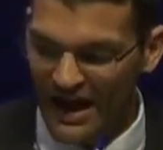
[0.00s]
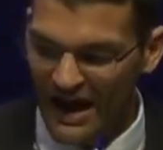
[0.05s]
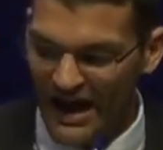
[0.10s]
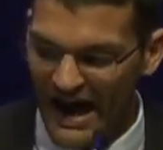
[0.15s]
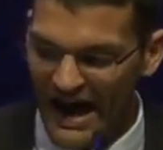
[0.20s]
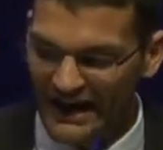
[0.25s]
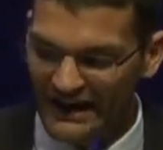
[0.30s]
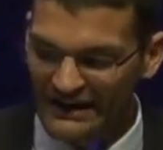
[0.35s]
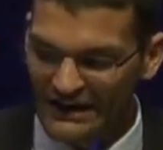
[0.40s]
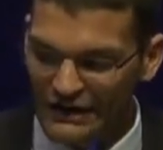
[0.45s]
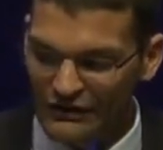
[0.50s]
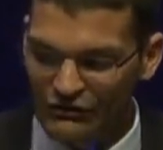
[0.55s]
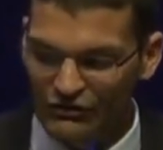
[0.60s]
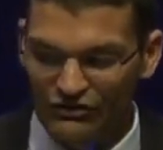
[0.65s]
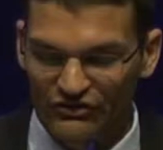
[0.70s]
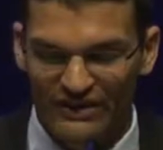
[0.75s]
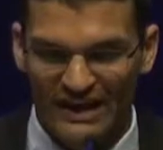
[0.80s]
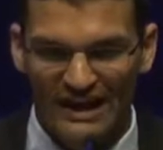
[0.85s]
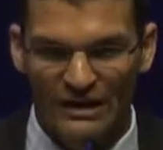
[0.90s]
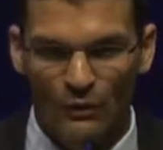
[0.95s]
I can
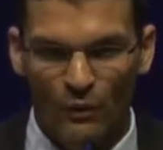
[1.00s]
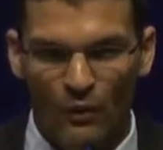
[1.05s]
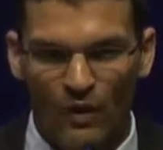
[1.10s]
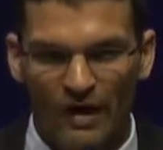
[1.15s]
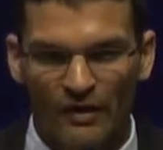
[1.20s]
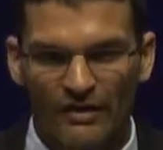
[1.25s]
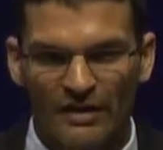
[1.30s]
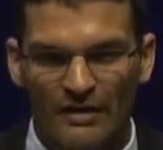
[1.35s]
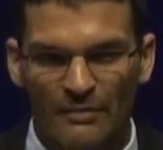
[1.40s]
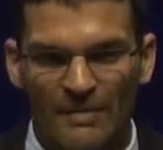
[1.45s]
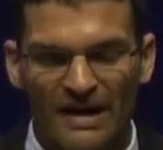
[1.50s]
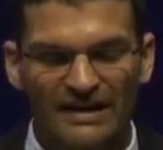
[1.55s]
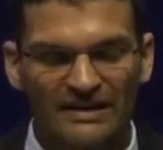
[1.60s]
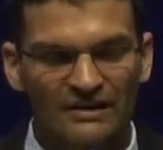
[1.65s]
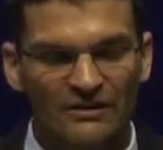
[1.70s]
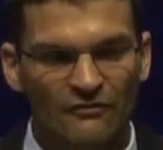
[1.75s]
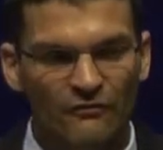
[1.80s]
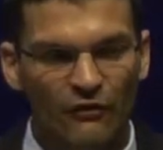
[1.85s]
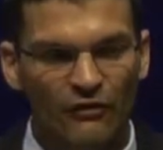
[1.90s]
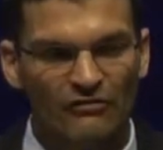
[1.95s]
understand why it might
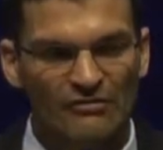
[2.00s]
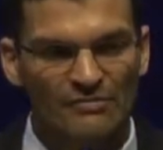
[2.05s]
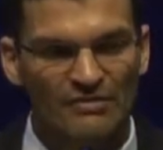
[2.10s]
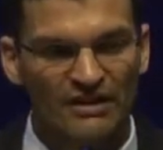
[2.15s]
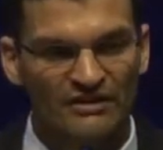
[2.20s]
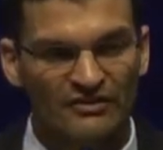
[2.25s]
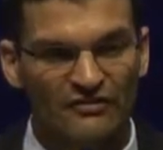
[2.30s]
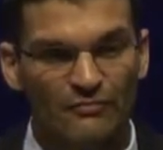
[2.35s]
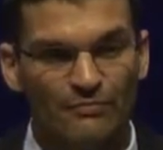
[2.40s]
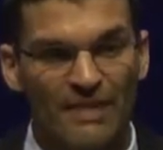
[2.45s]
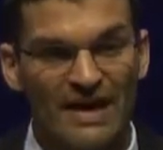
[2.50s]
confer reproductive